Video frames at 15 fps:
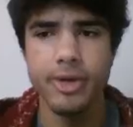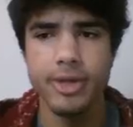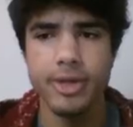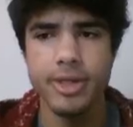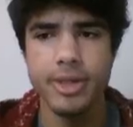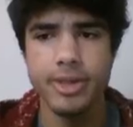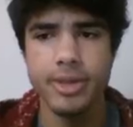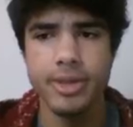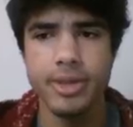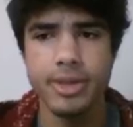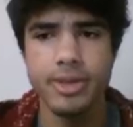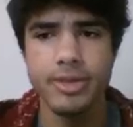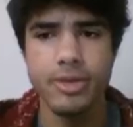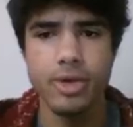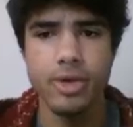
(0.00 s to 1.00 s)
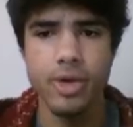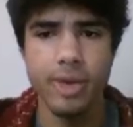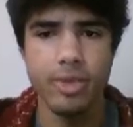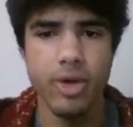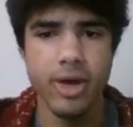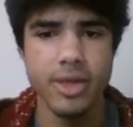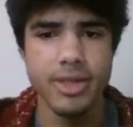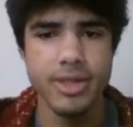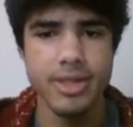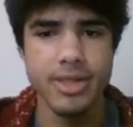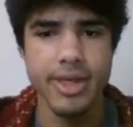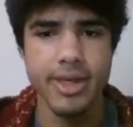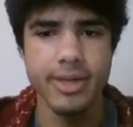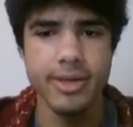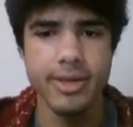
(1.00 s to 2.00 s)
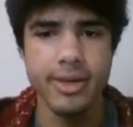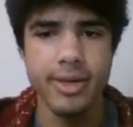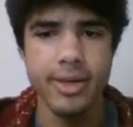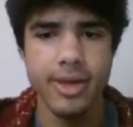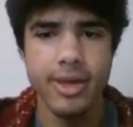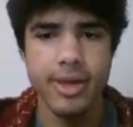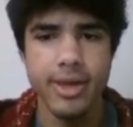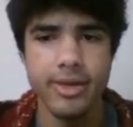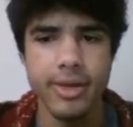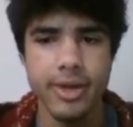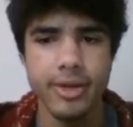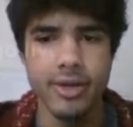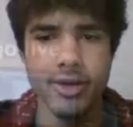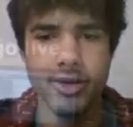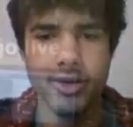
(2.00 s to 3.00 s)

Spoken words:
to sort of like process that and like deal with